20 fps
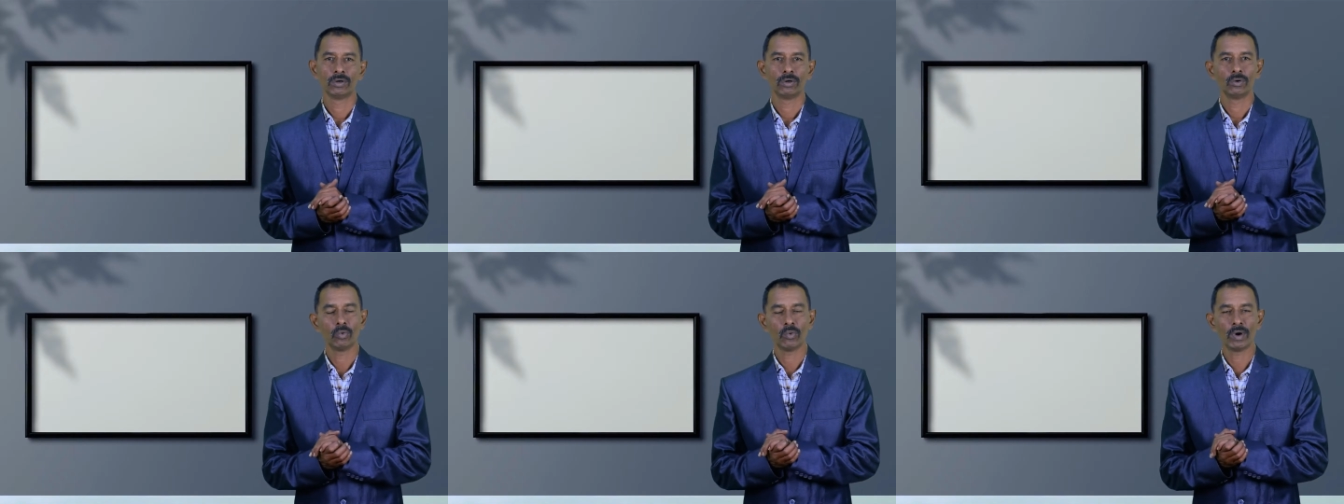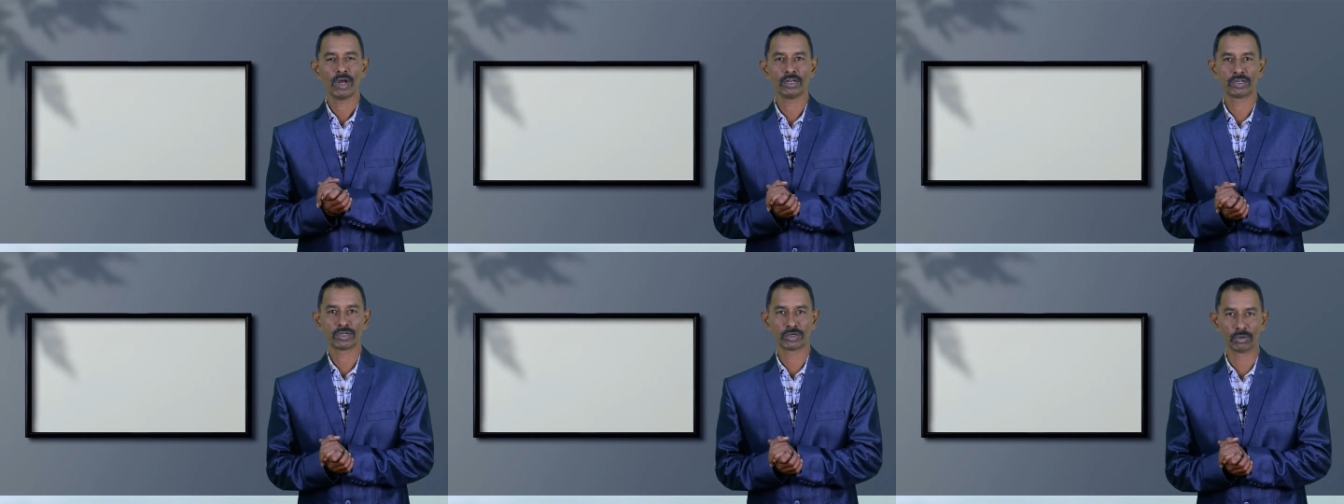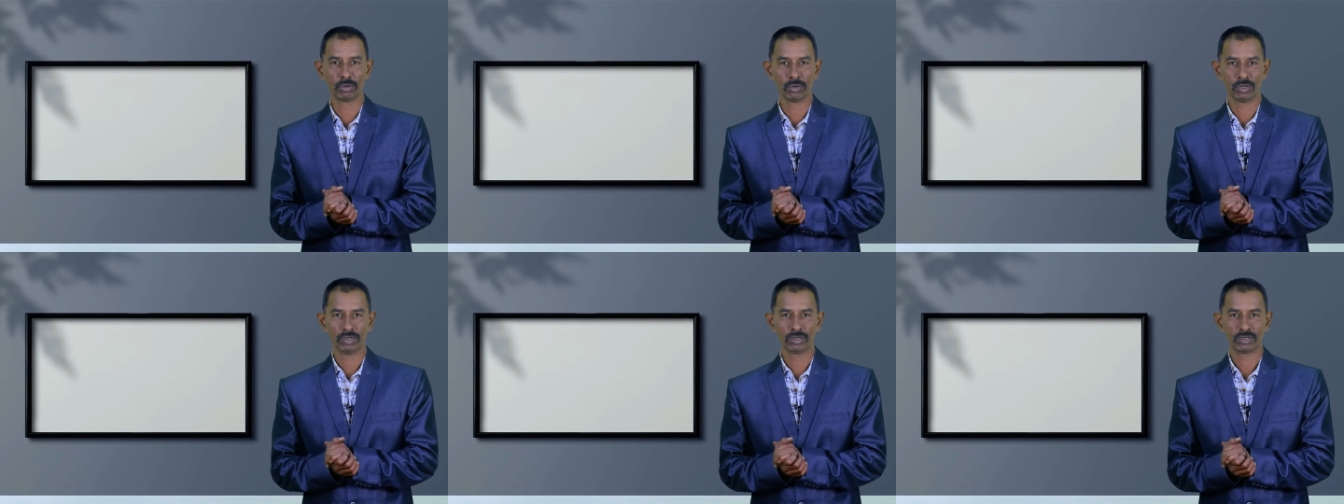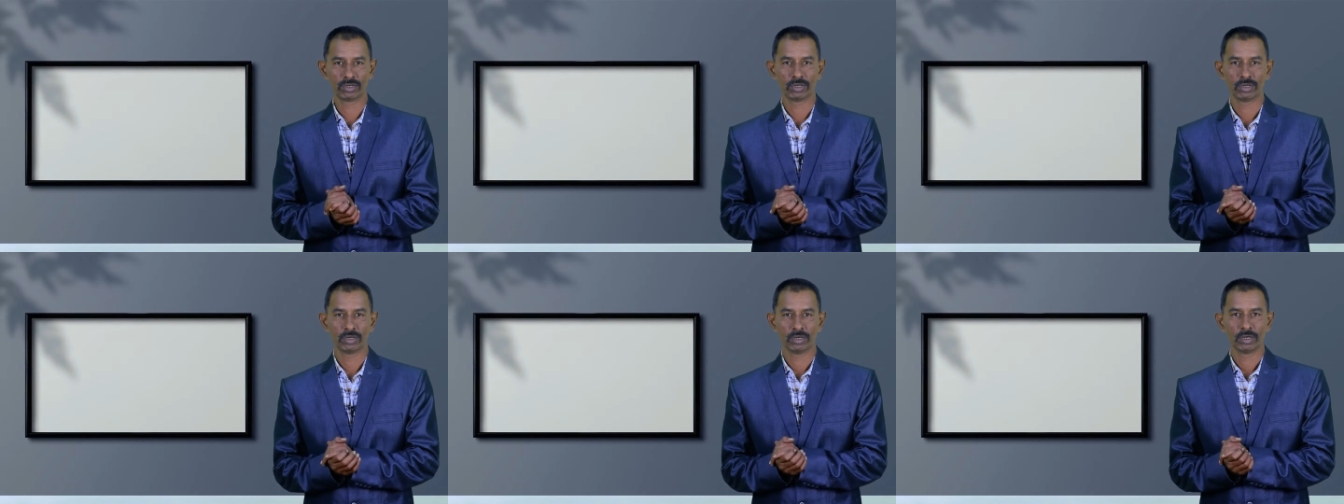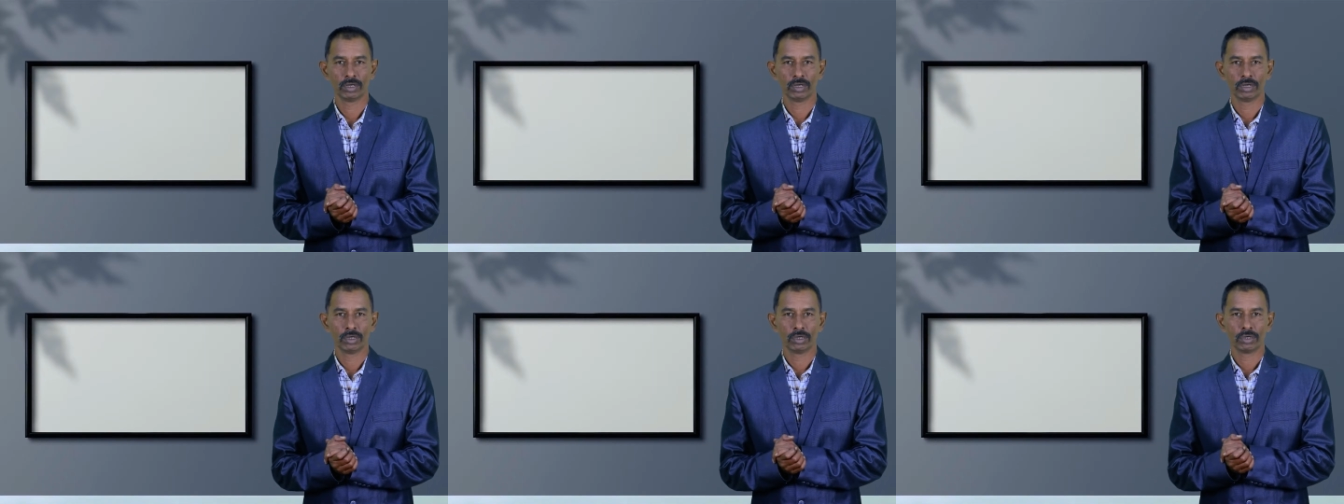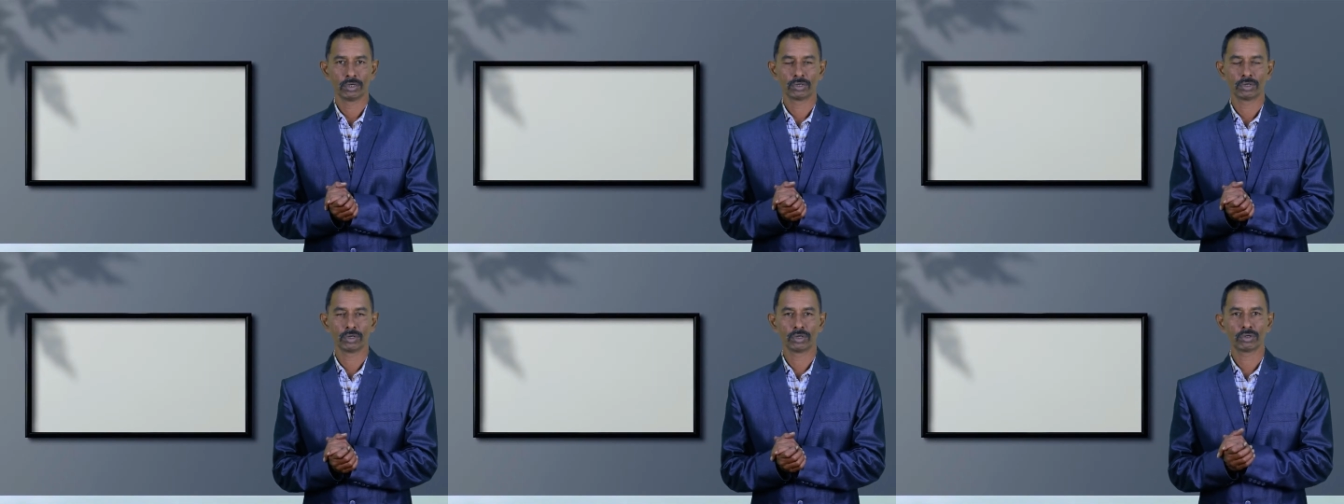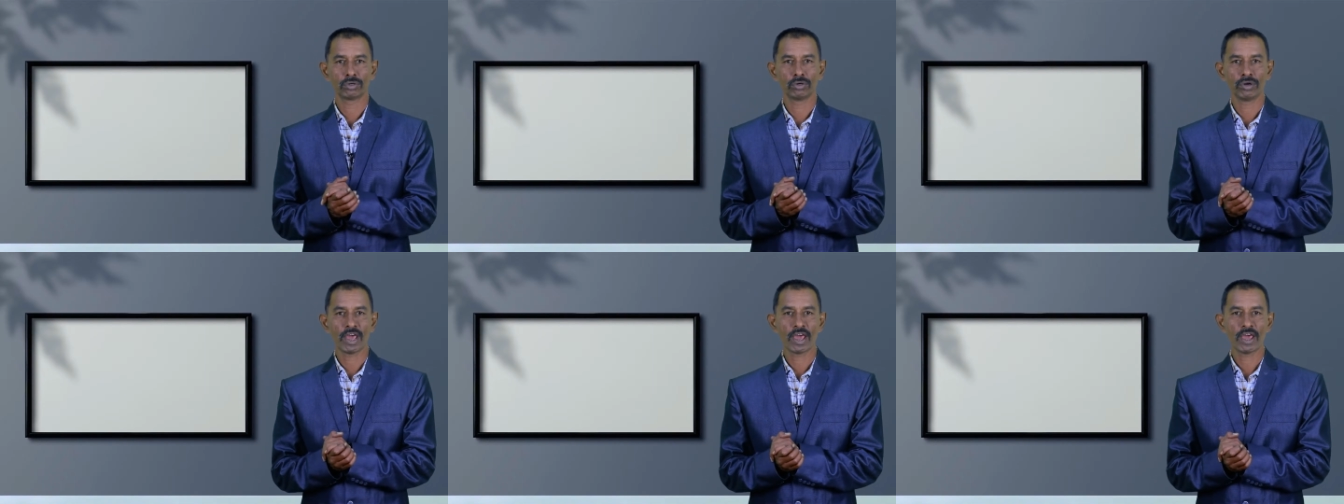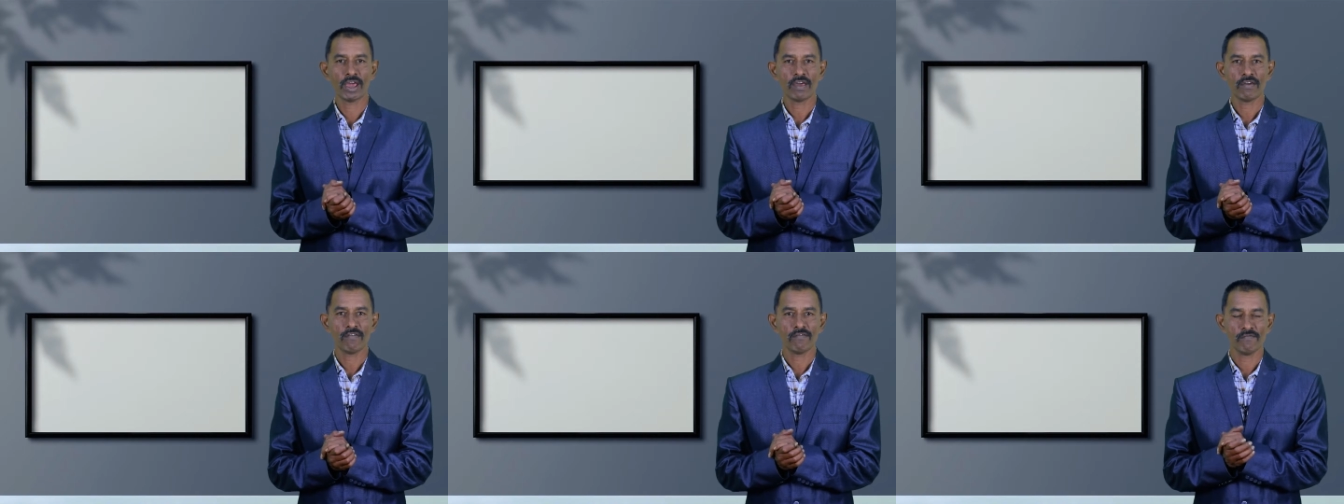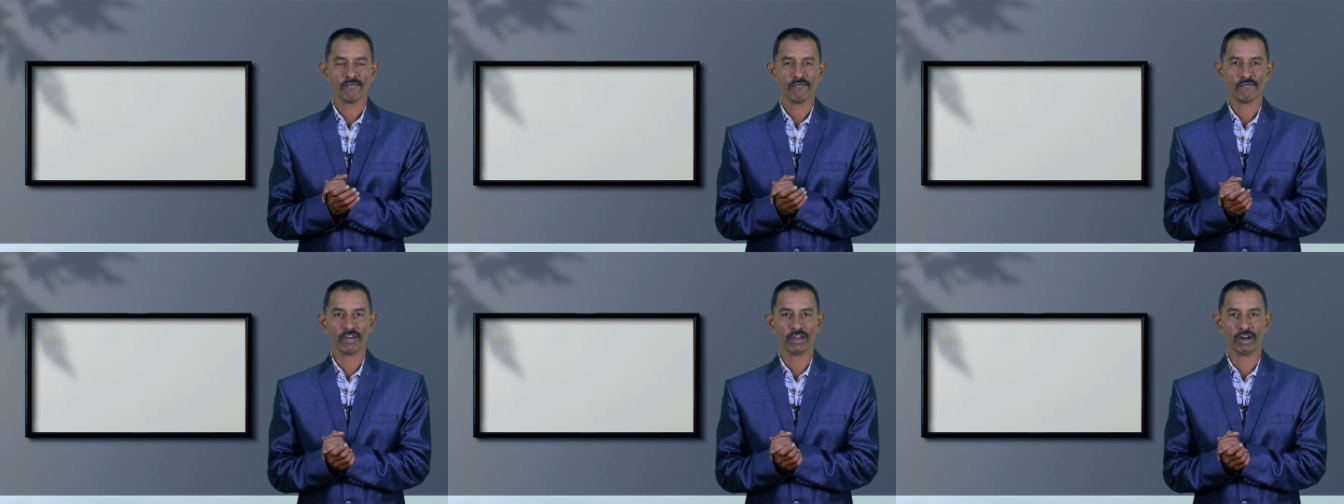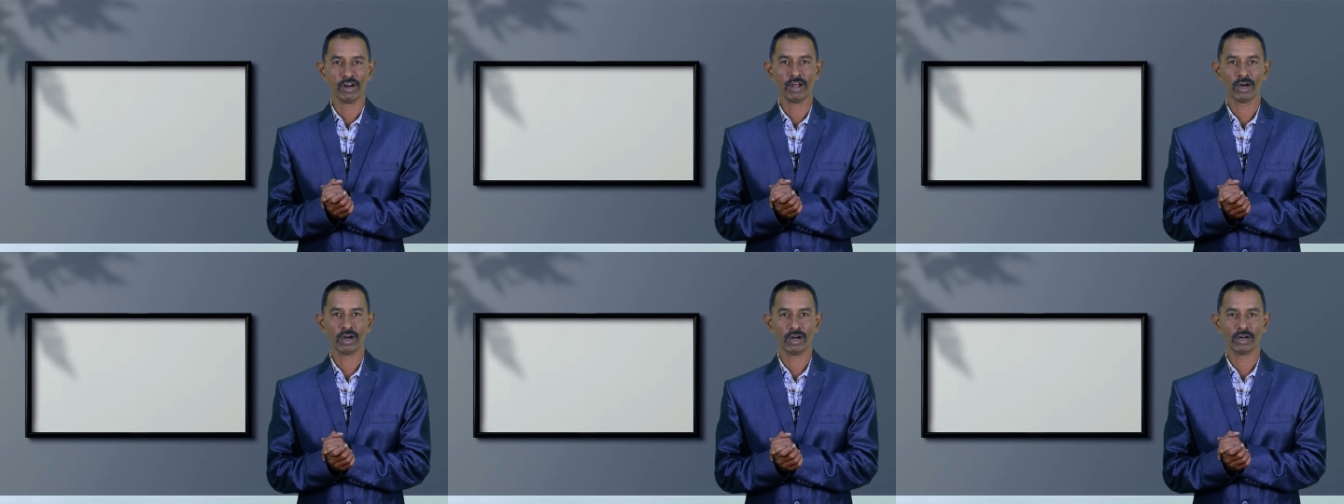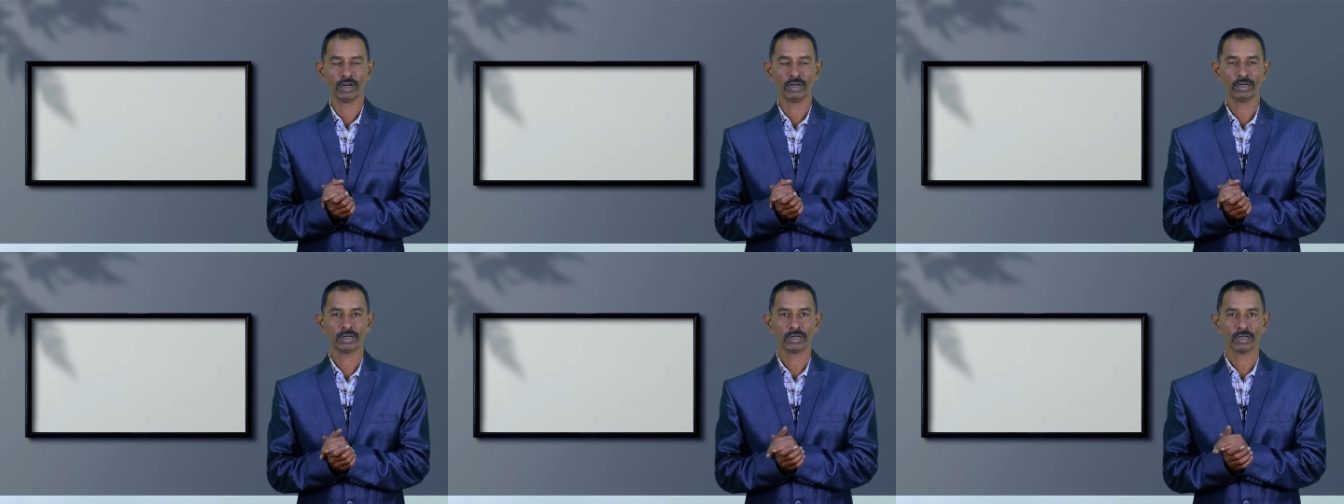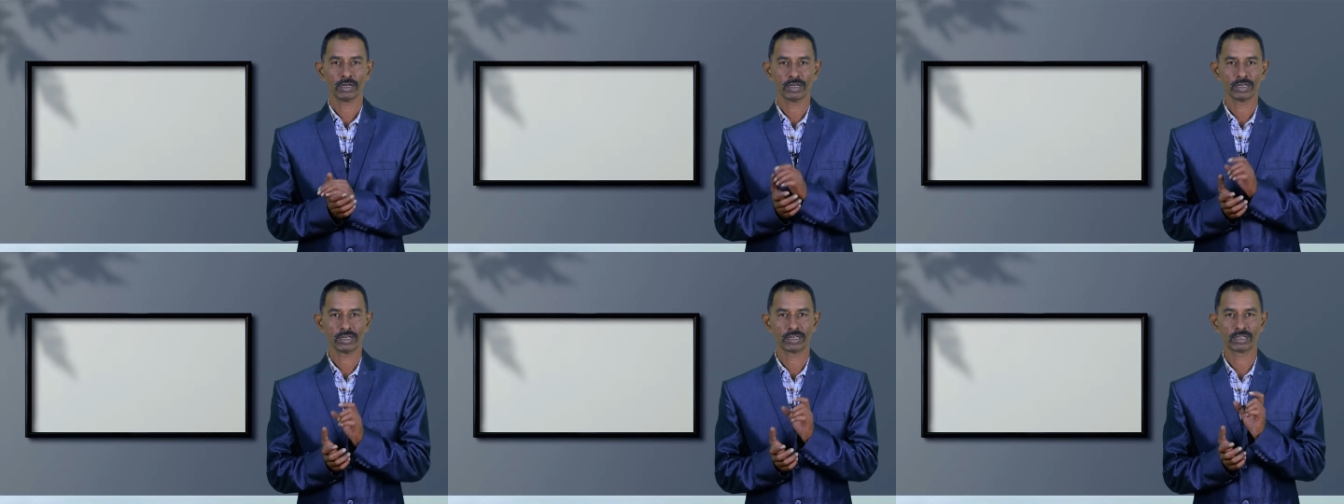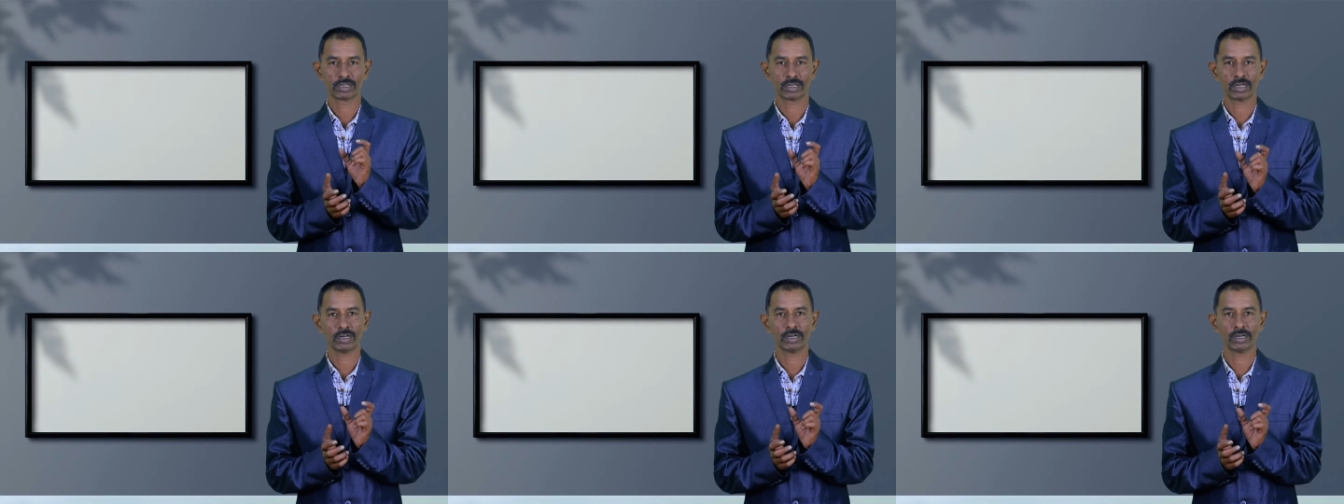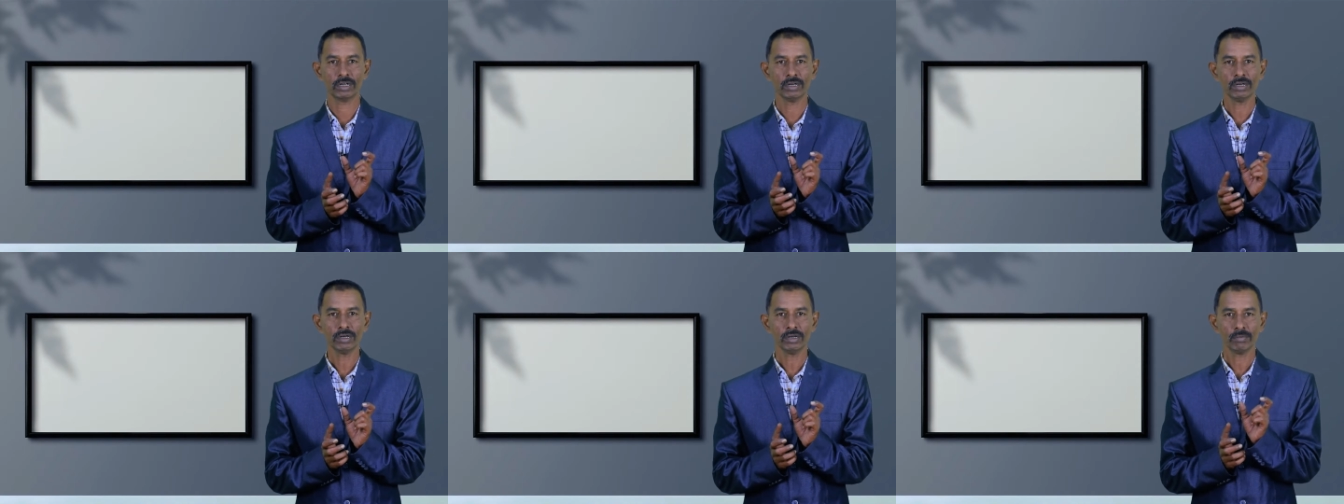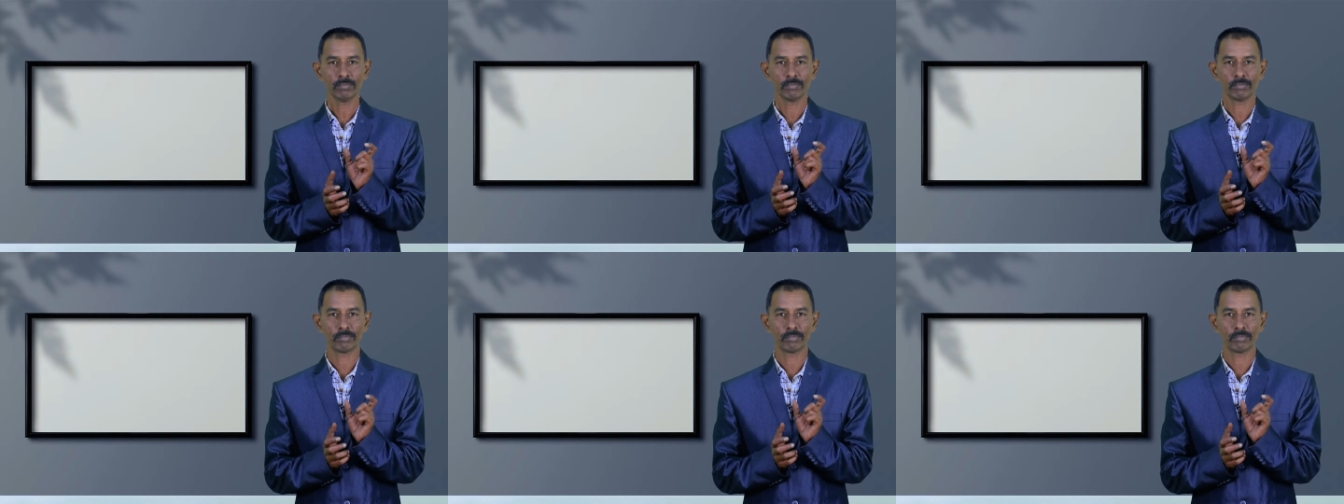Well, students, so today we learned certain